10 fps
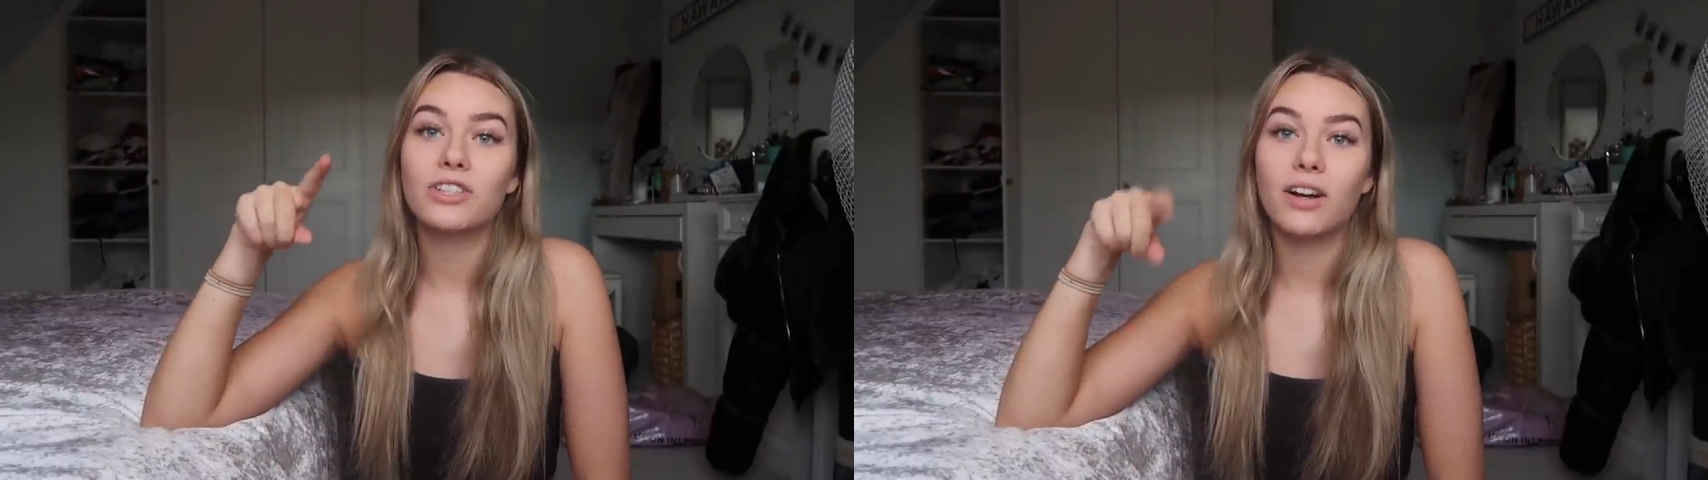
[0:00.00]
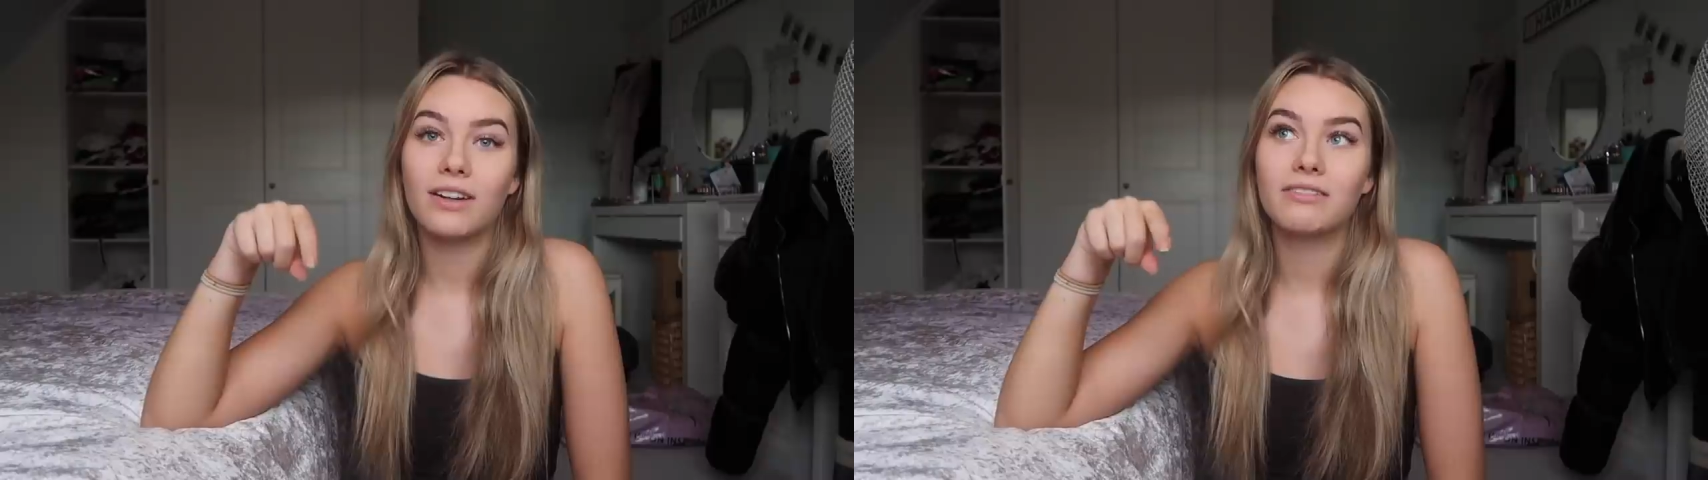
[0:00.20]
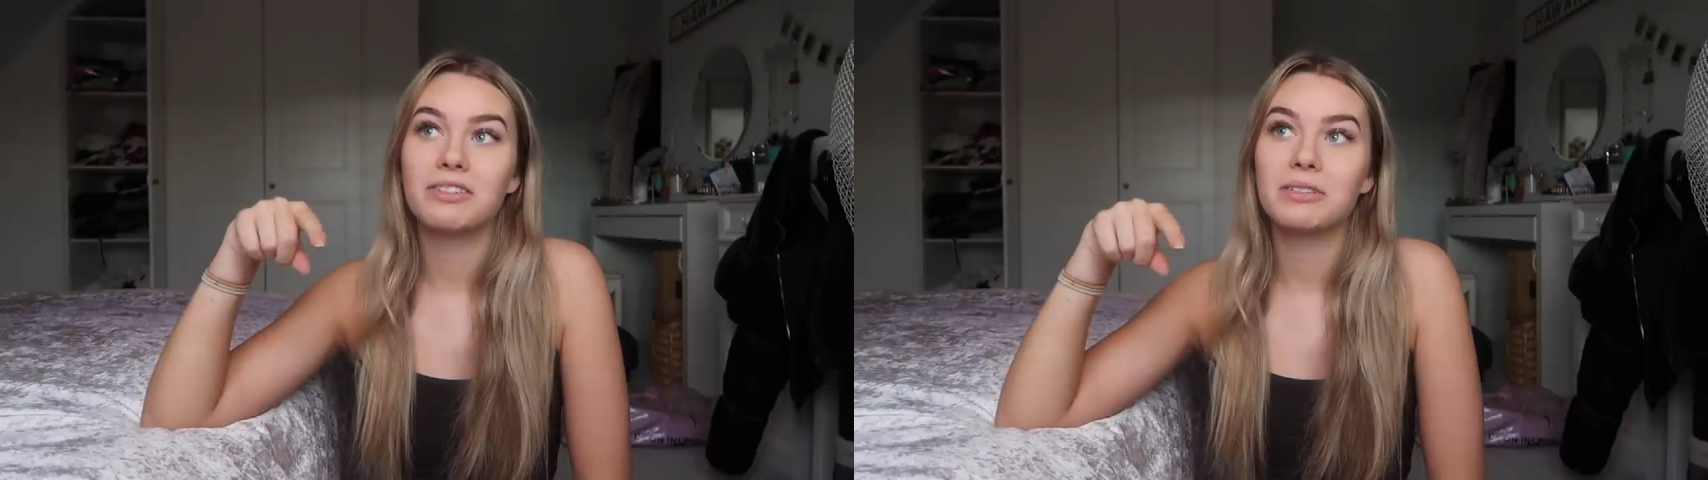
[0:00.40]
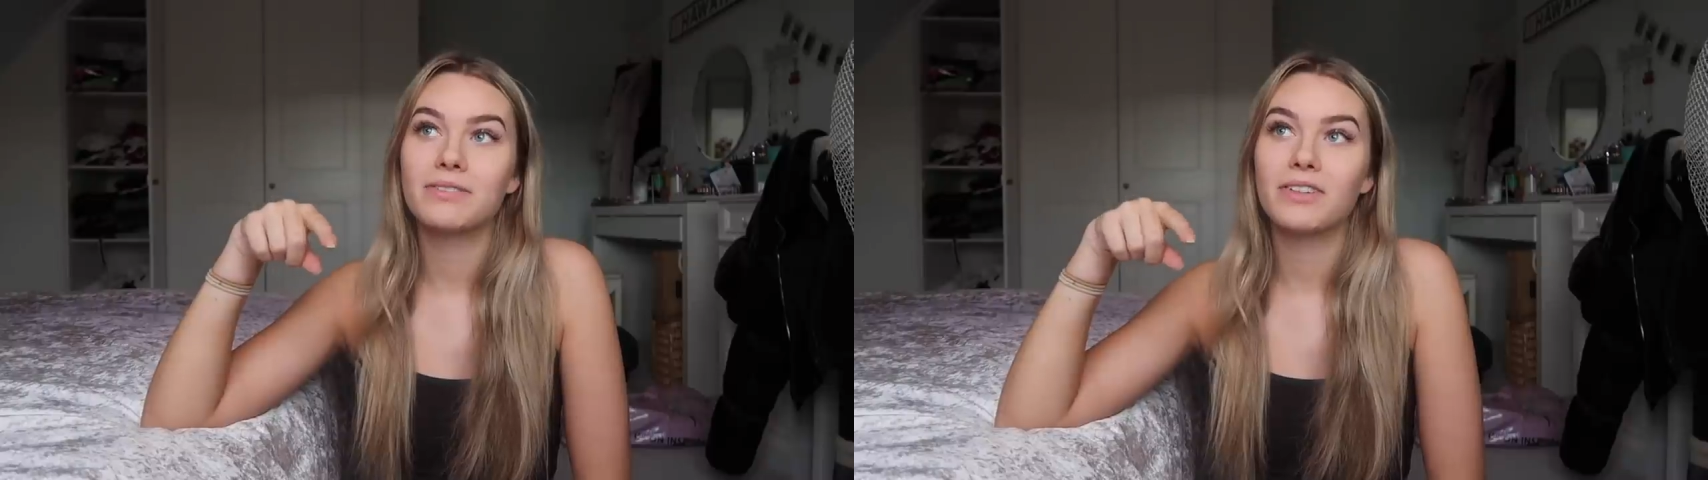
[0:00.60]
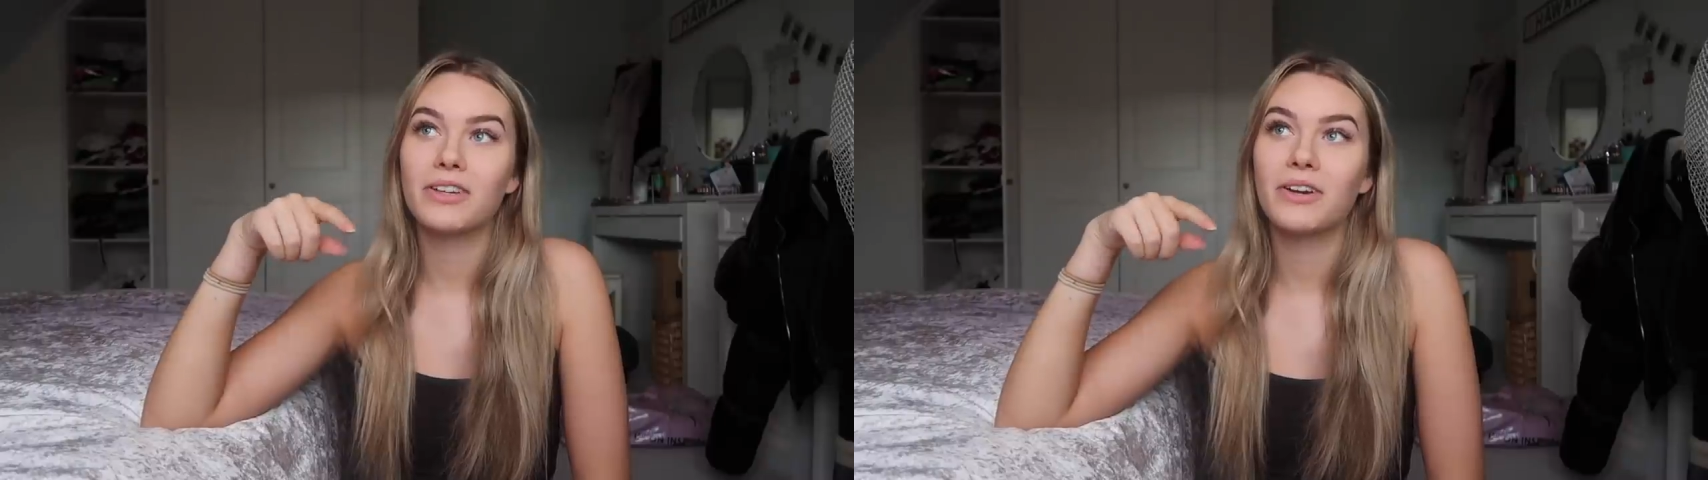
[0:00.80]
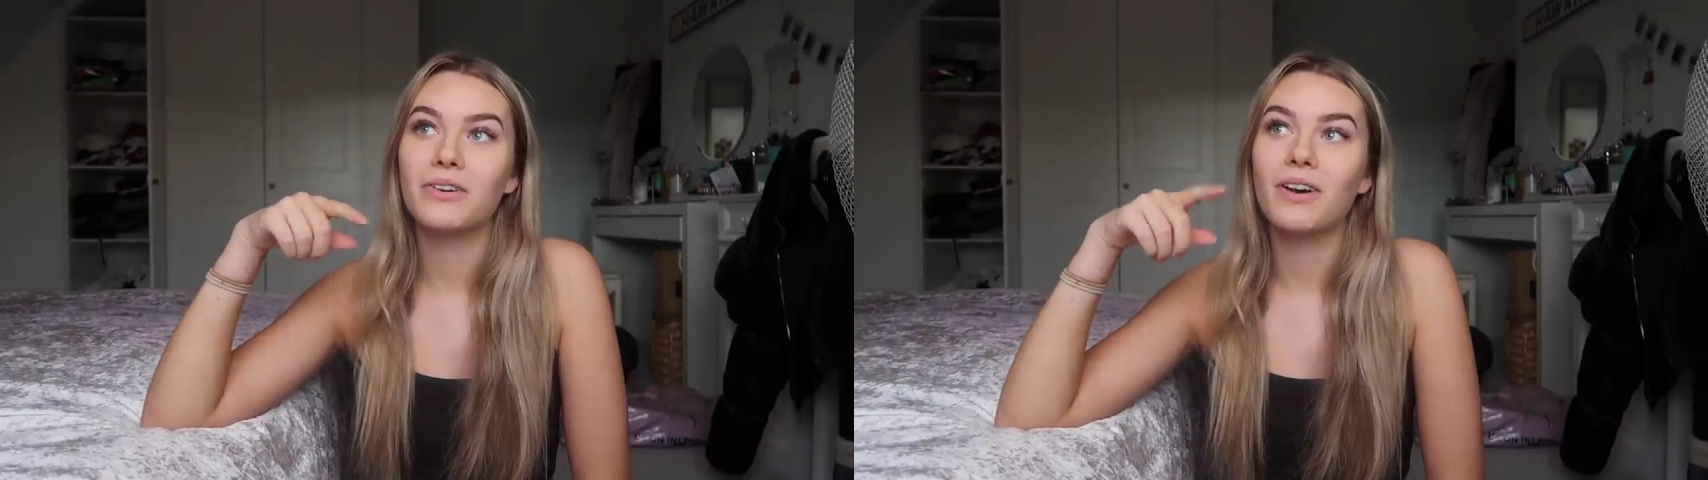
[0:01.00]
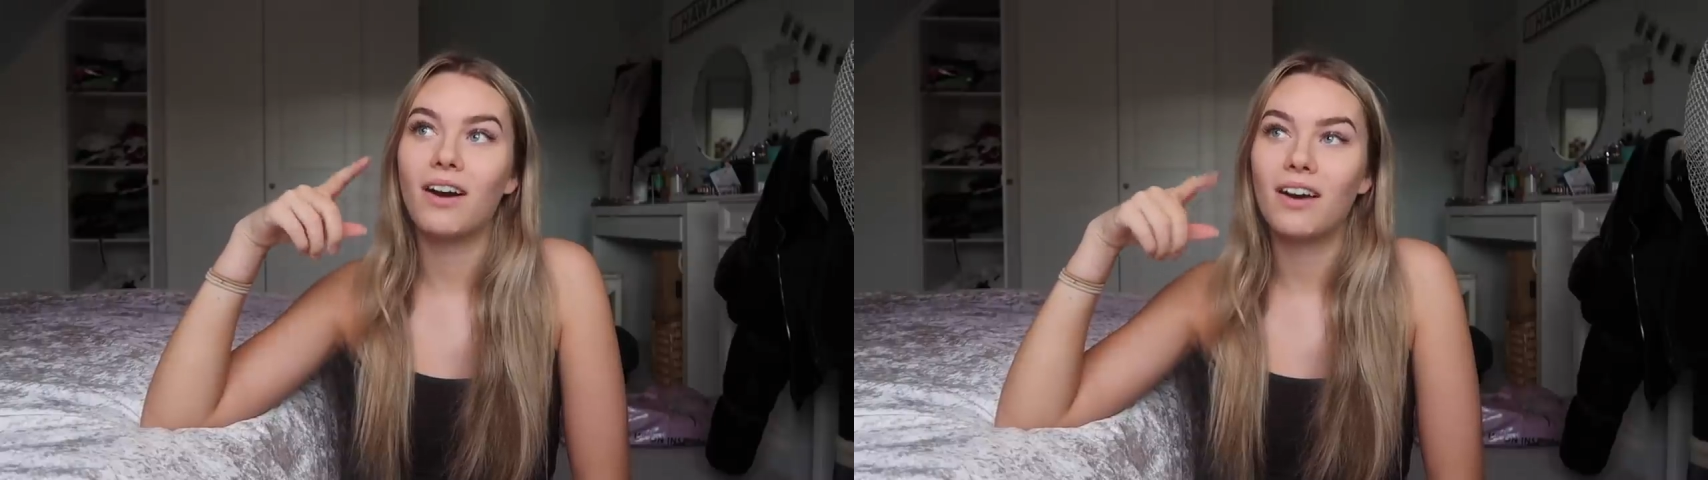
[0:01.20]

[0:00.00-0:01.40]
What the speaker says: try and film this video